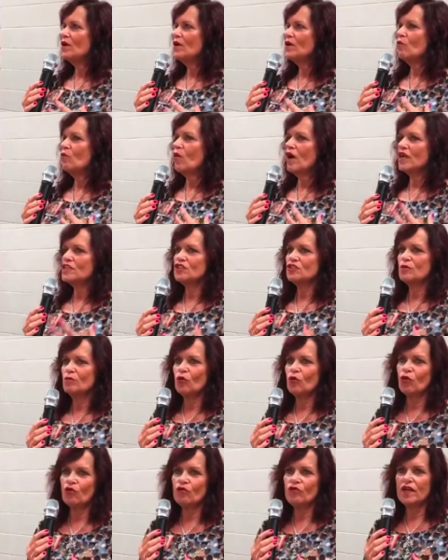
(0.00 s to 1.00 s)
when you watch a
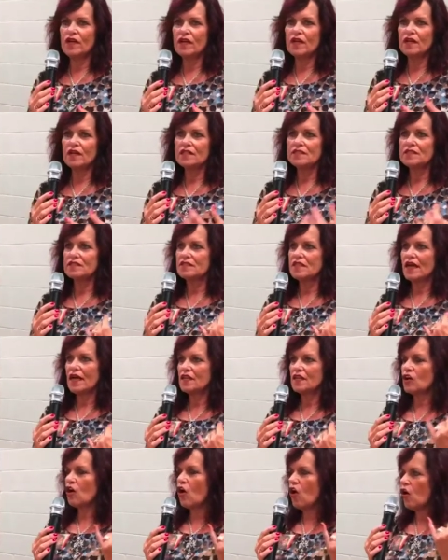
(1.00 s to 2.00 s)
movie and it's
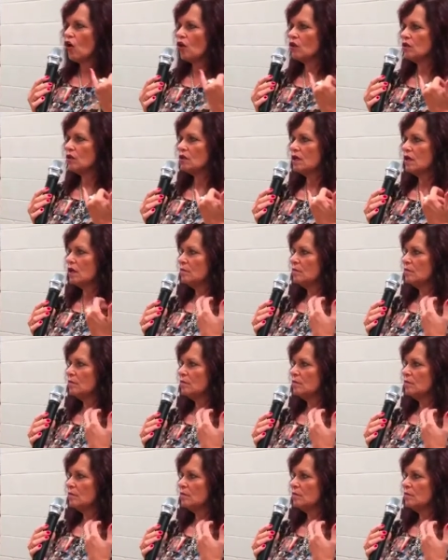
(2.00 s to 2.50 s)
that call,